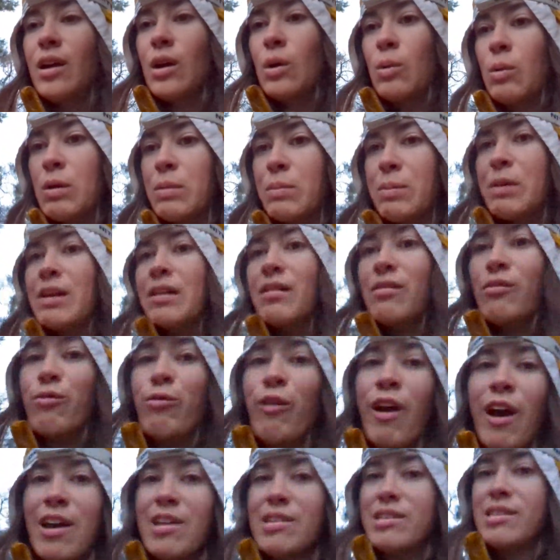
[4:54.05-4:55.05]
we'd be in
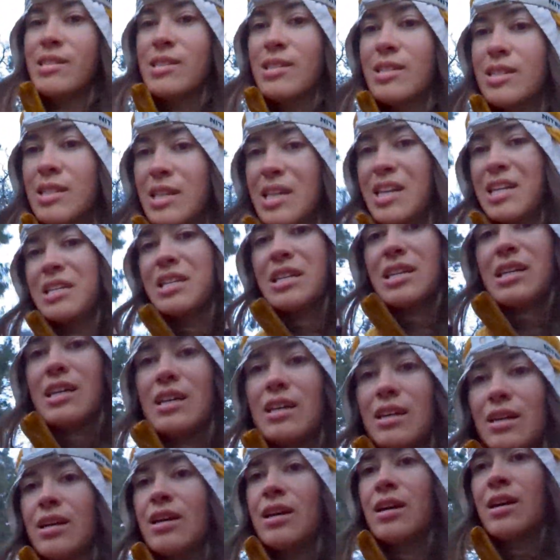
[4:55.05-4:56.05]
vast
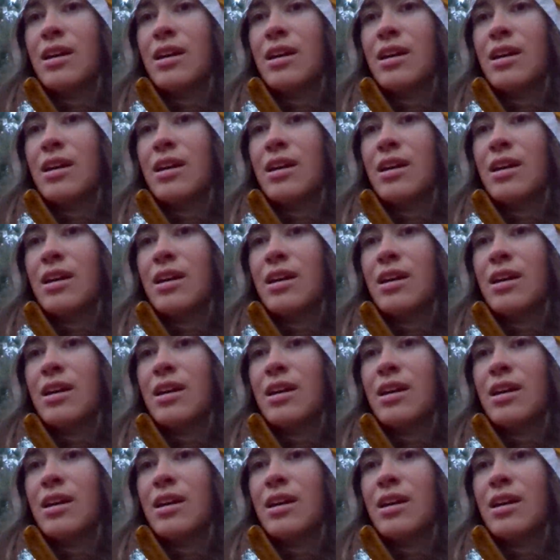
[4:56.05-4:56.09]
sandy